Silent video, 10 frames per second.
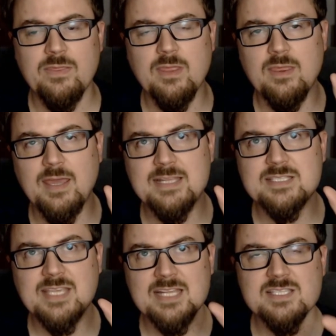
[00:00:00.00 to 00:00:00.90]

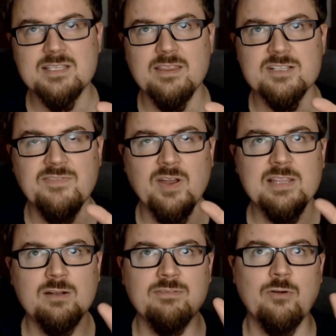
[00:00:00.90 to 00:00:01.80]
There's very
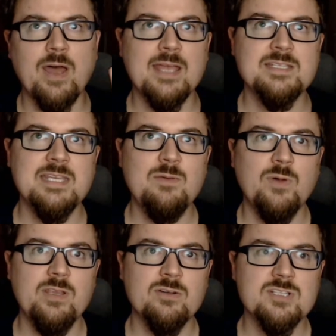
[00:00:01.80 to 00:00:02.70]
little variety when
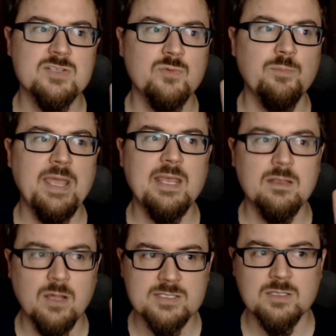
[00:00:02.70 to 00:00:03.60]
you're just making
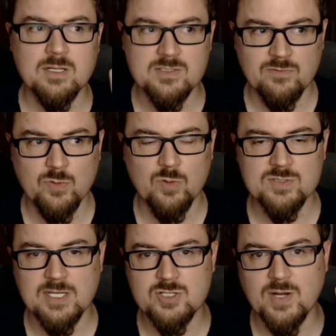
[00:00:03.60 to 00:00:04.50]
lots and lots of rolls
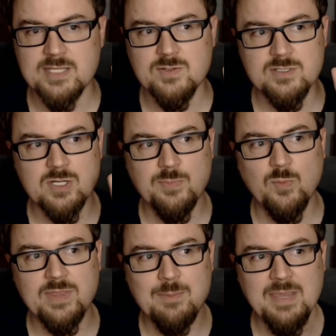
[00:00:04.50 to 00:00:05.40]
and trying to interpret what
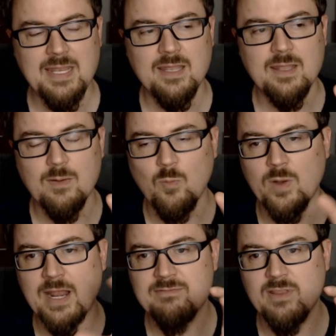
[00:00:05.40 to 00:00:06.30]
they mean one
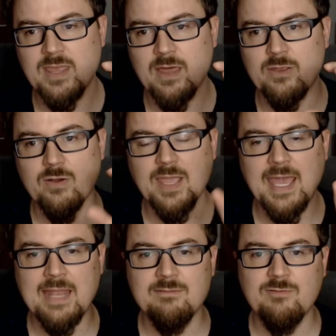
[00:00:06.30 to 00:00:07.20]
after the other.
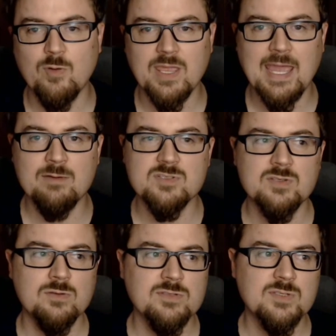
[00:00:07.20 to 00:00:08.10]
And for
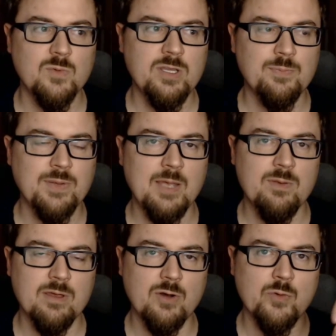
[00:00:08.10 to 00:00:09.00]
councils, when you're playing with
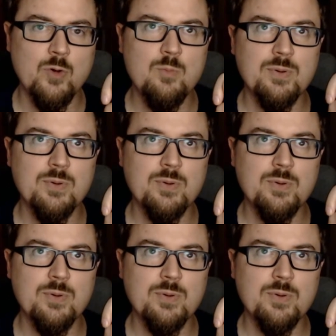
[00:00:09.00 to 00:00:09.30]
a group,